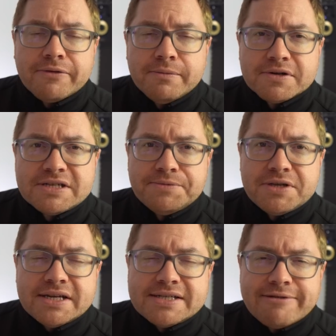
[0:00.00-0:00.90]
for more
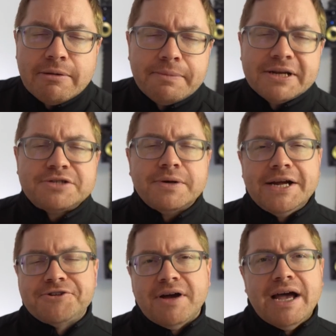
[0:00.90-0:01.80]
subsidies there. I'll pop a link to
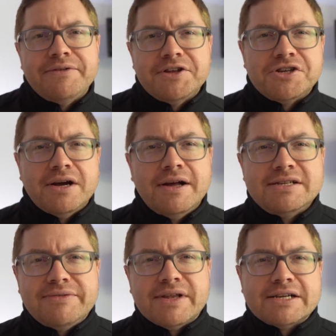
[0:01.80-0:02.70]
Electrive in the show
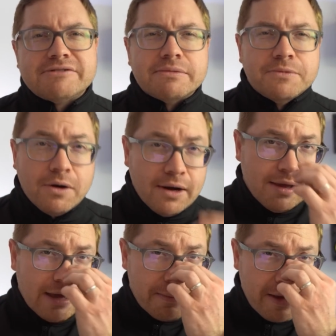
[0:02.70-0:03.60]
notes if you'd like to read more
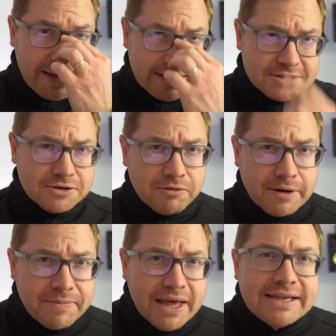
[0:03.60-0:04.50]
about that
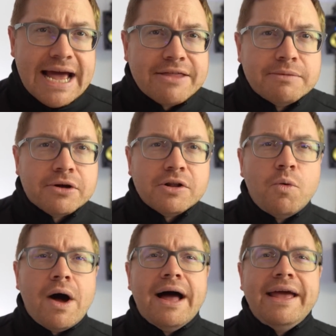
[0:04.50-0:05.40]
story. Now, the Model
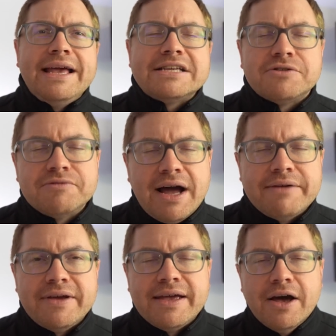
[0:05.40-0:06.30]
Y is
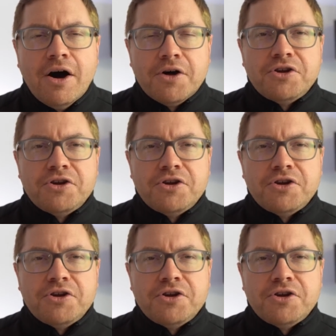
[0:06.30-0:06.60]
arriving on